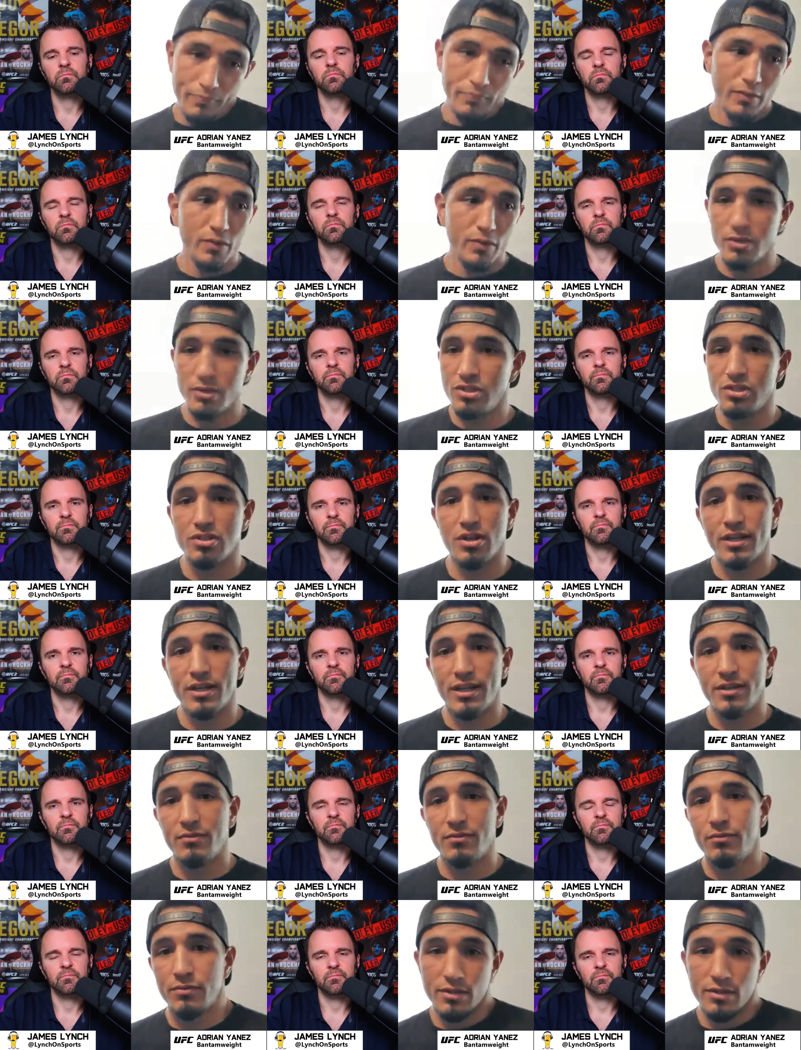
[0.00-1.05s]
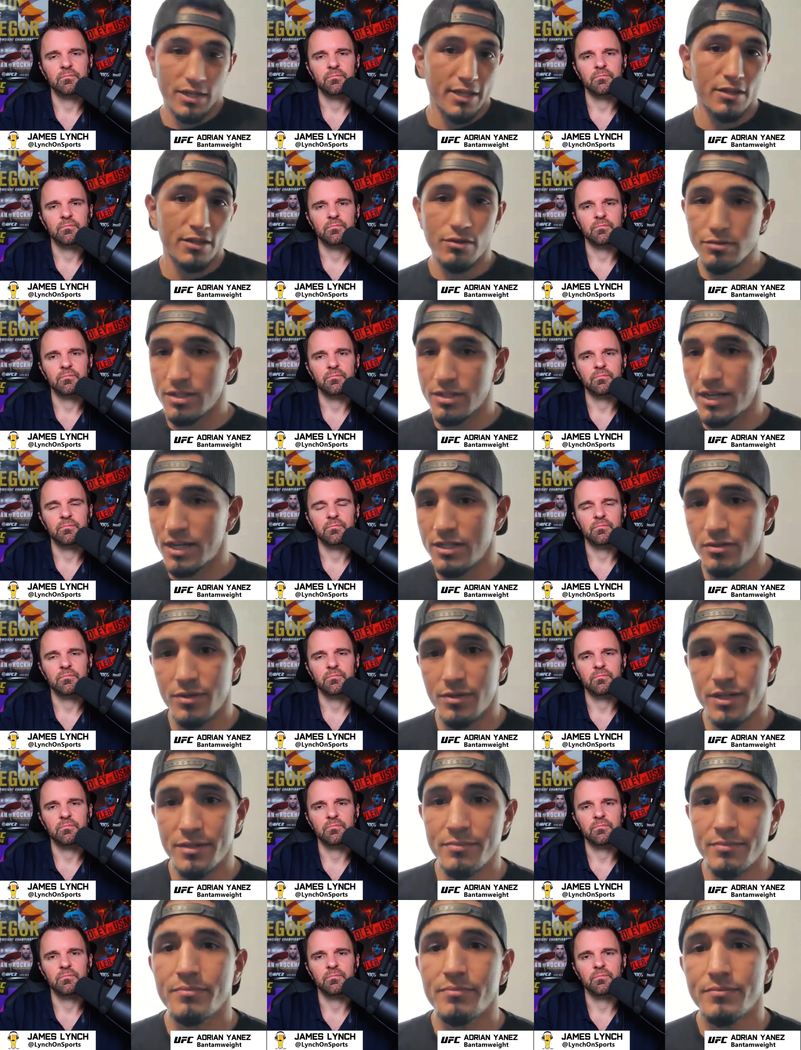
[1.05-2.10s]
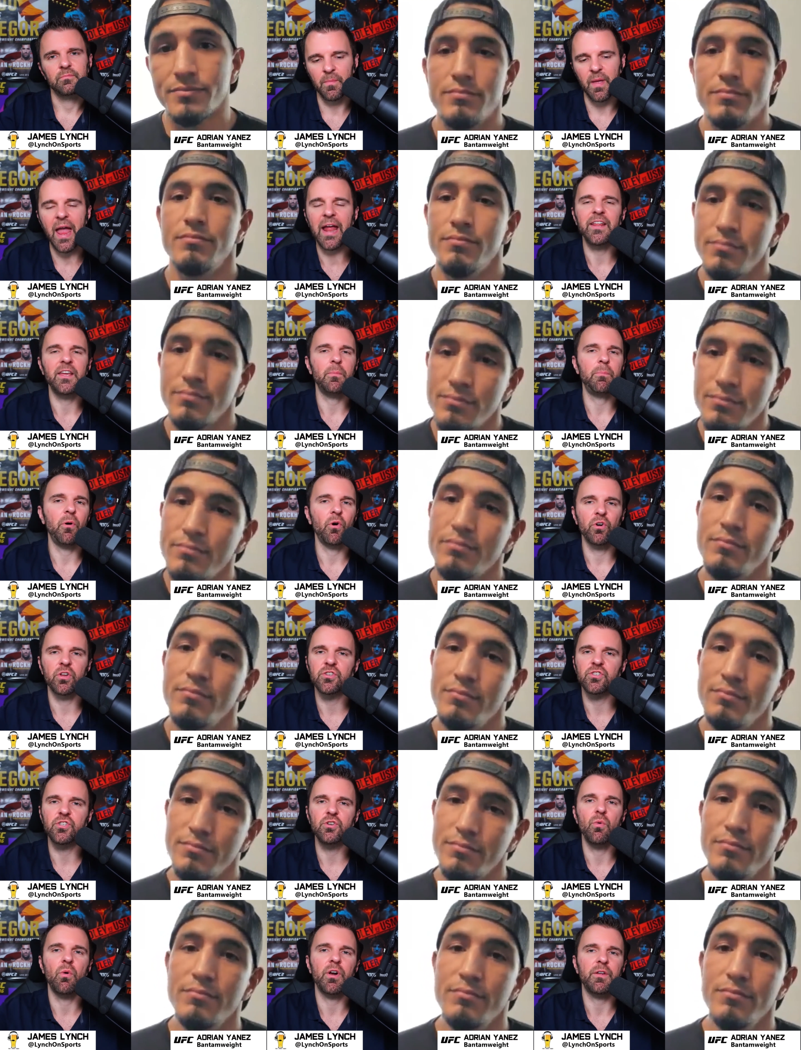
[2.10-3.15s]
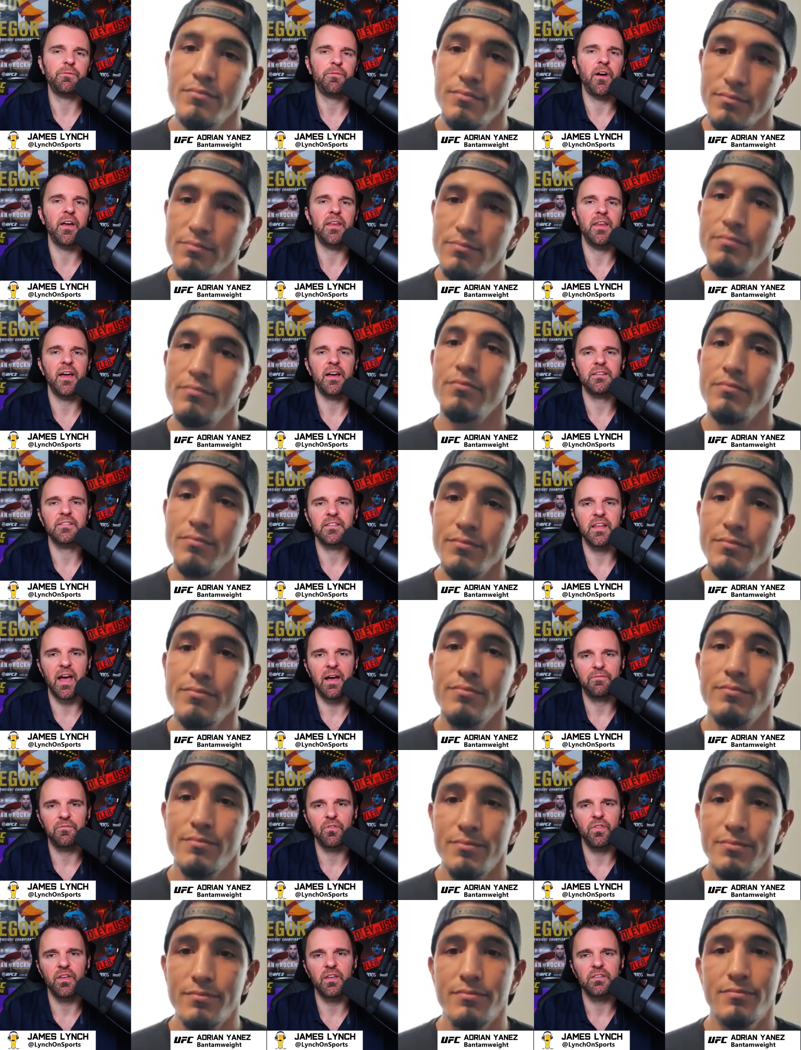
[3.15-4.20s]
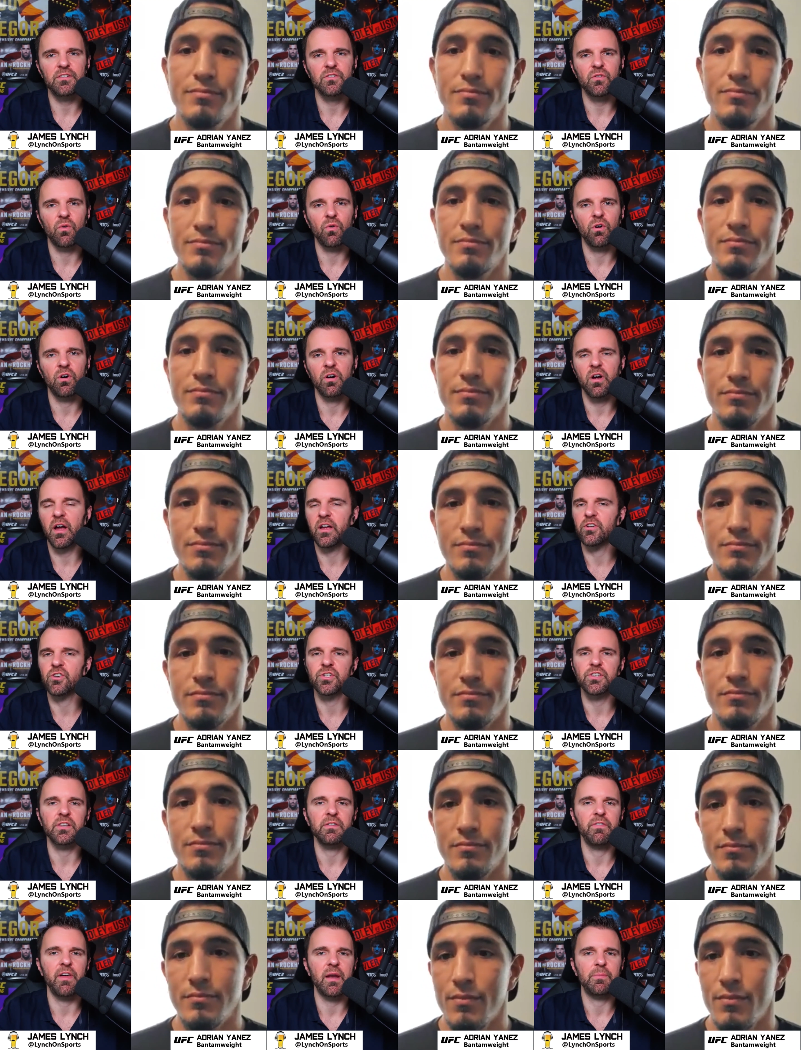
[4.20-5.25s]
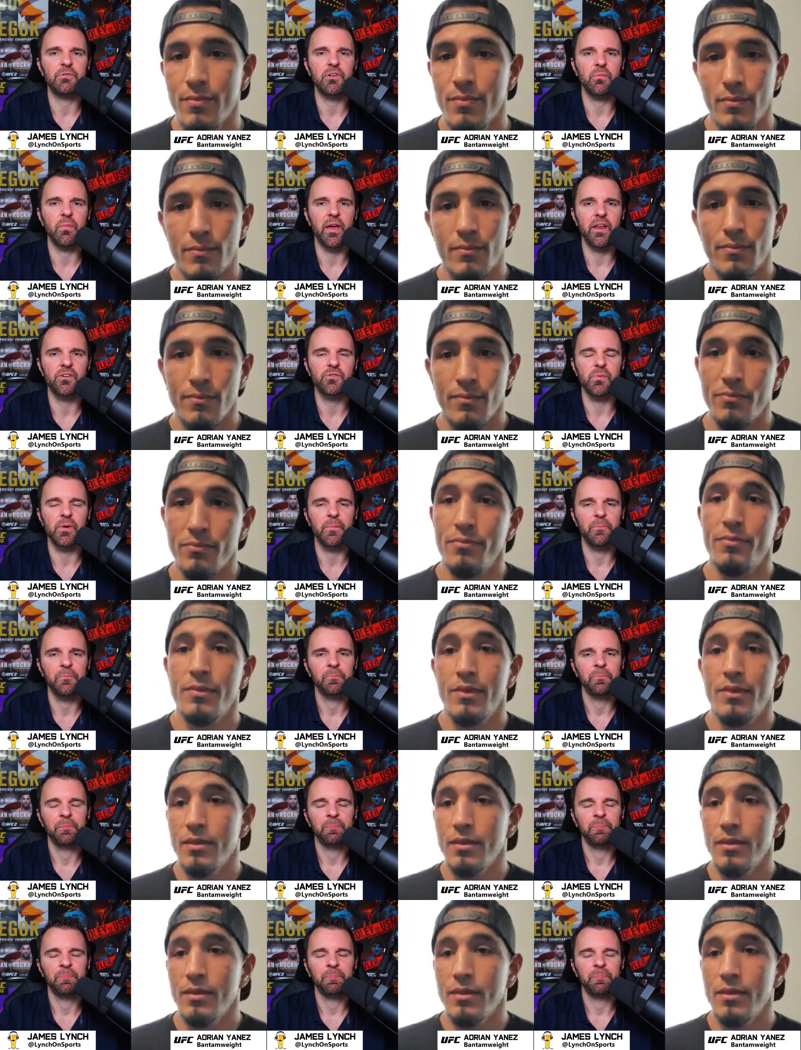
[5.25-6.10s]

Speaker 1: we'll just start getting those guys ready.
Speaker 2: Any opponents you want to fight next after this, or I just leave that up to your management?